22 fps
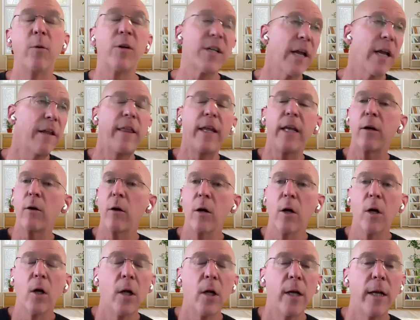which I
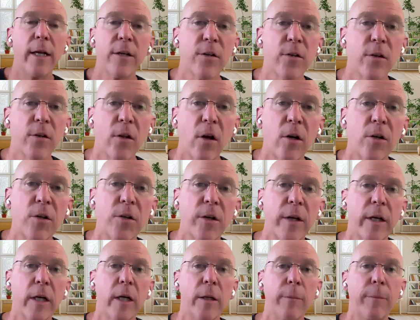think is
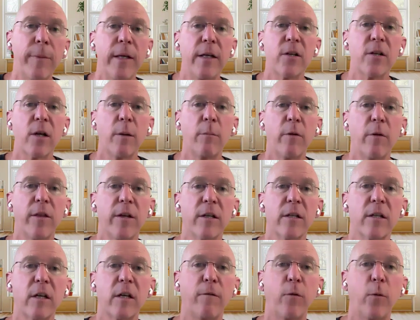largely going to be some of
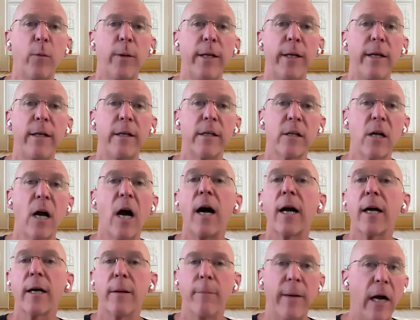the stuff we
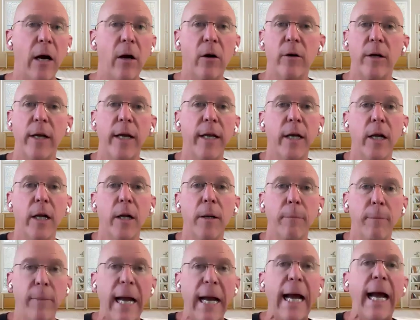talk about and
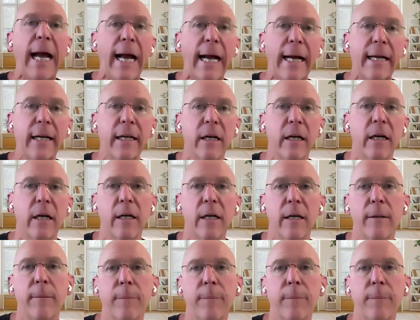unpack